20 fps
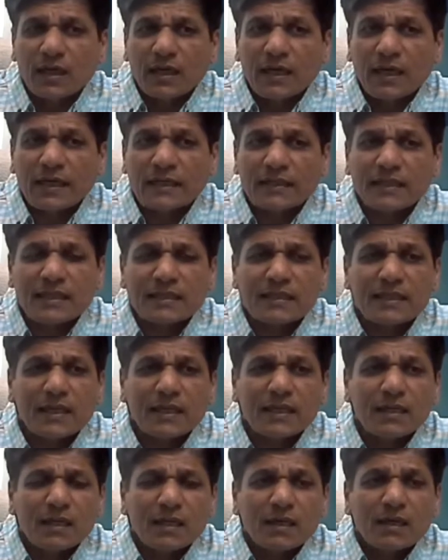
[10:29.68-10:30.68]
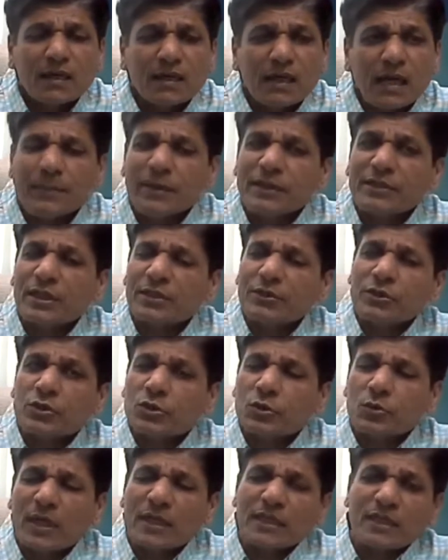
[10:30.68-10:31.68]
and they say climate change
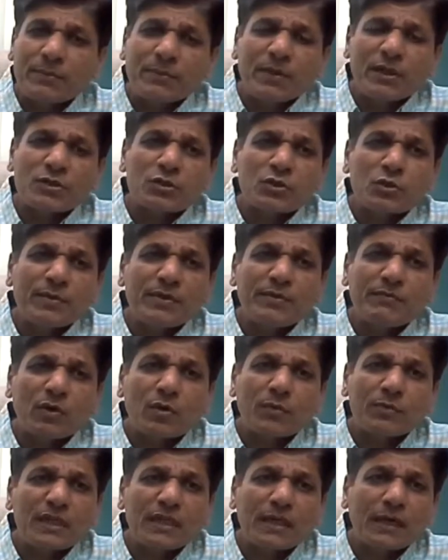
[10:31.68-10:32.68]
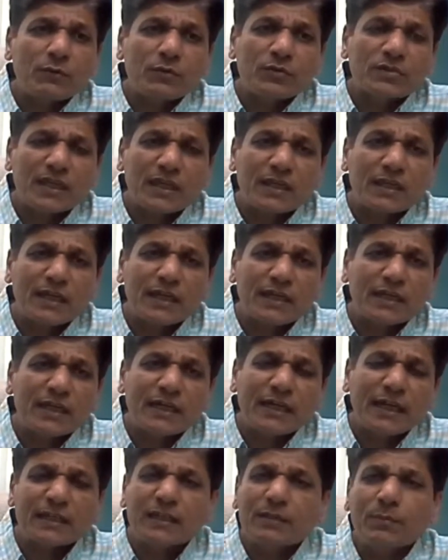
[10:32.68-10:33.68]
issue has emerged to be one of the, I would say, literally
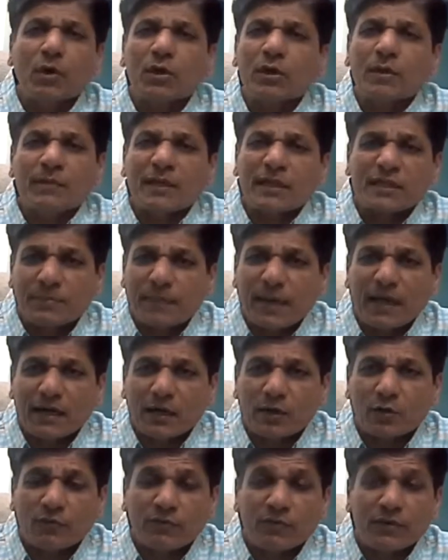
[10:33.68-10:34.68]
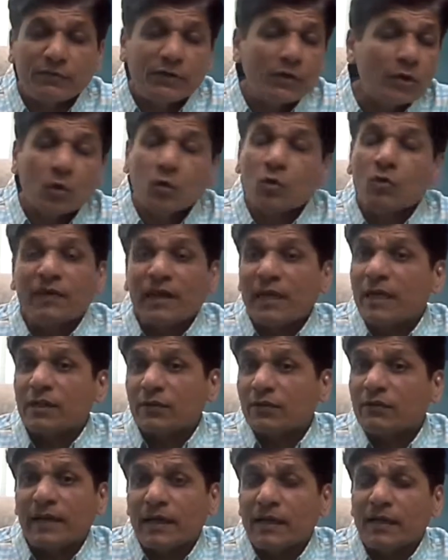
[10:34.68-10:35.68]
like the bottomless barrel. We don't know where it
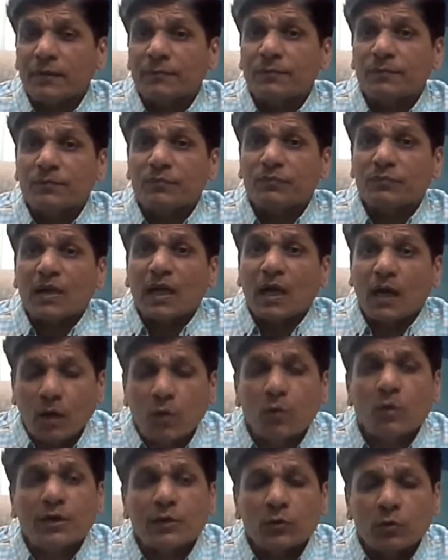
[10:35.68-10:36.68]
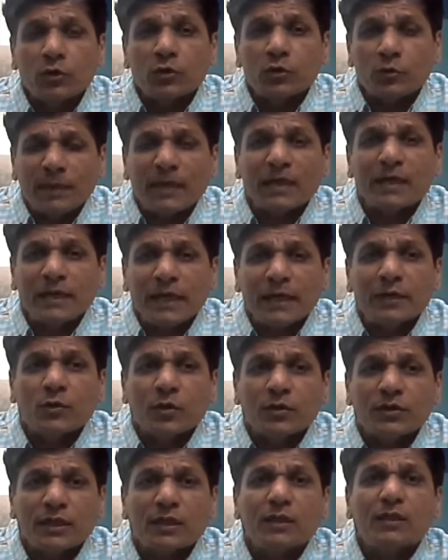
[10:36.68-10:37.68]
will end. How are you going to make a dent
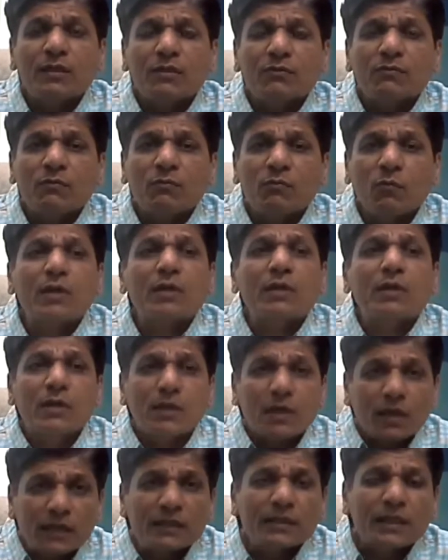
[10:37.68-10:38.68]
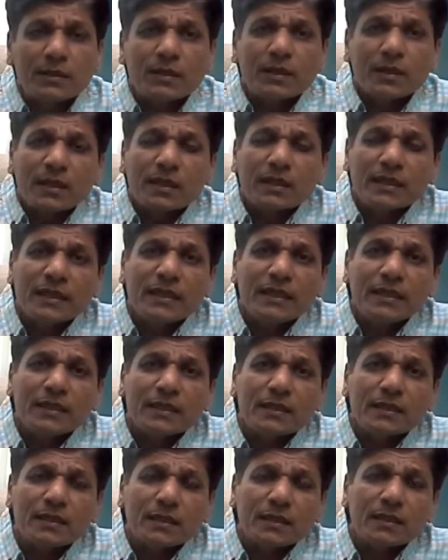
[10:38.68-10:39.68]
on it? What other
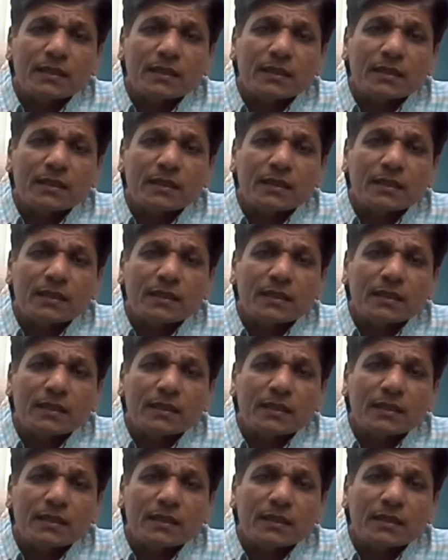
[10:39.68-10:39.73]
really